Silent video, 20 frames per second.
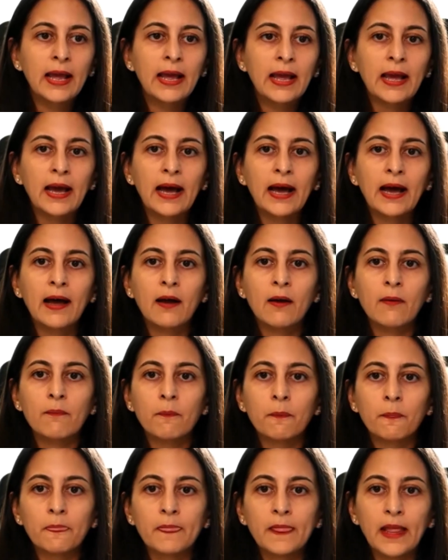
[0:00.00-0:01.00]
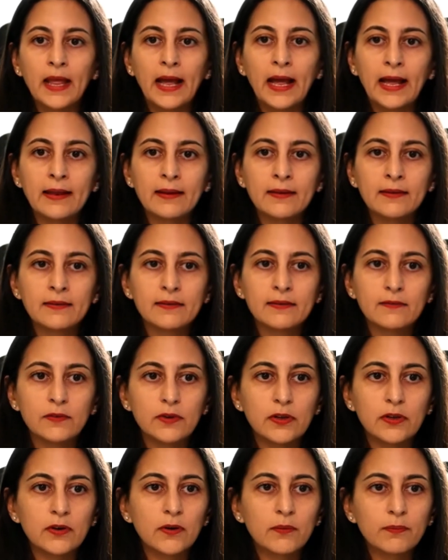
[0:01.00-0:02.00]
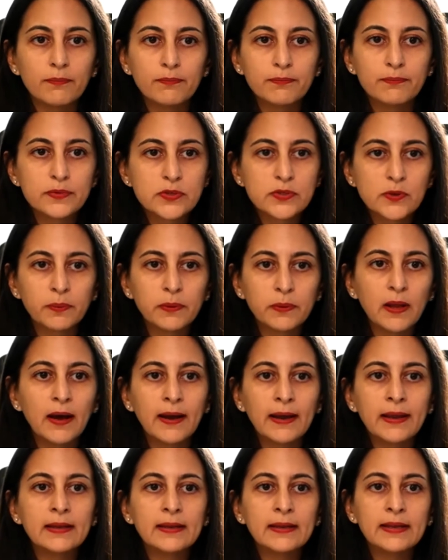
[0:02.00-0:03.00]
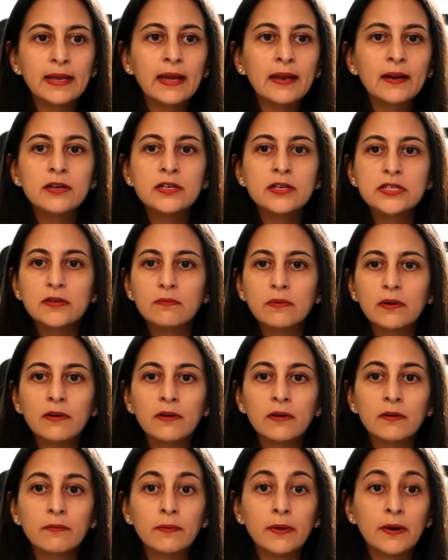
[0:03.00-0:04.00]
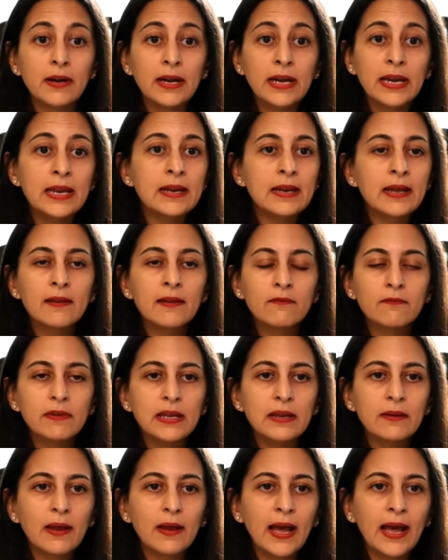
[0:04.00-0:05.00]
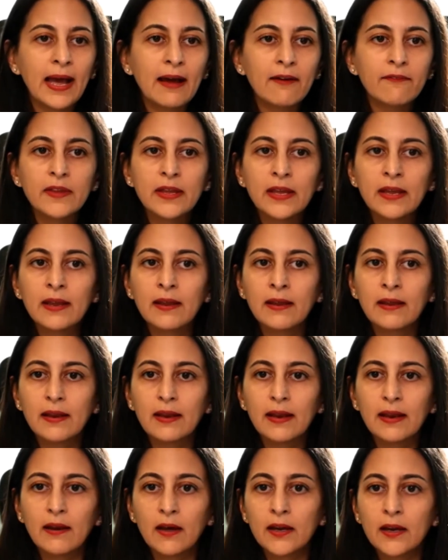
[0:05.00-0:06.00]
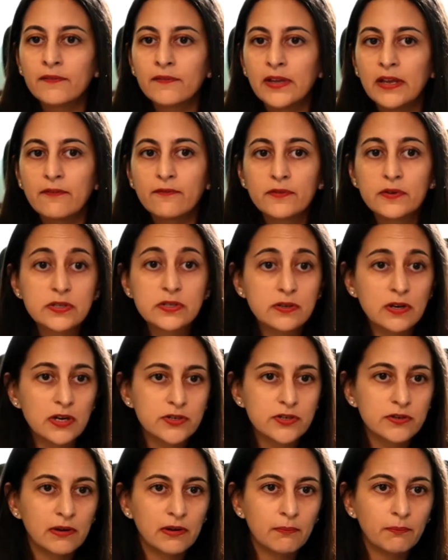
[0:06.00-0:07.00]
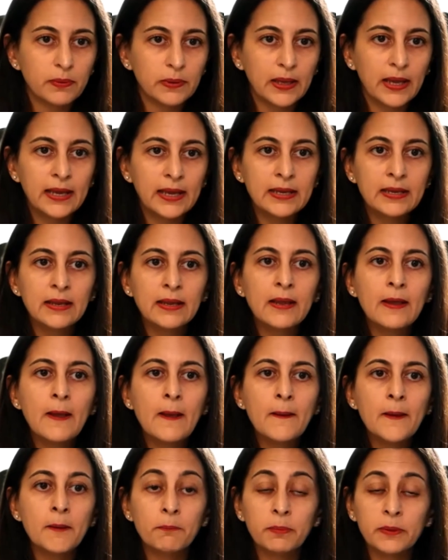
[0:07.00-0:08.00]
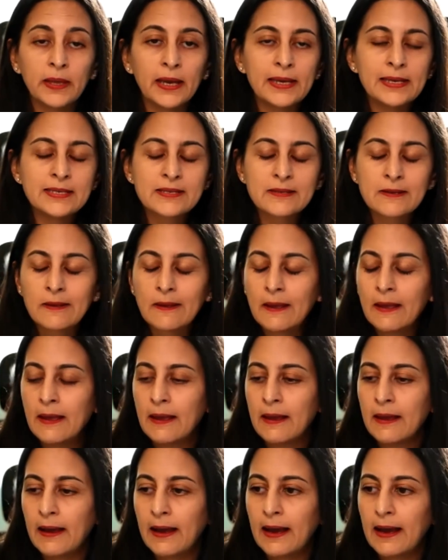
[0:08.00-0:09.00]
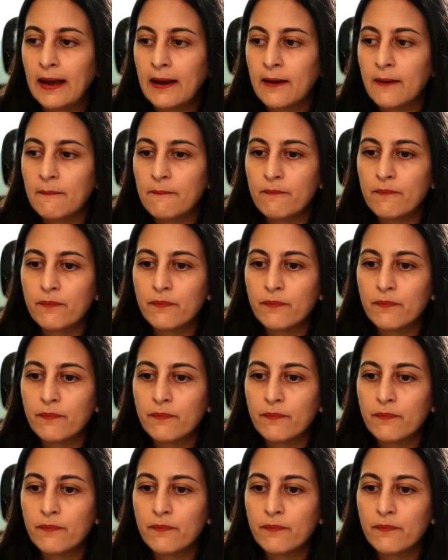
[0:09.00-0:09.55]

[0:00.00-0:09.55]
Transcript: and, you know, supplying the energy where needed. We have a lot of the infrastructure in place. And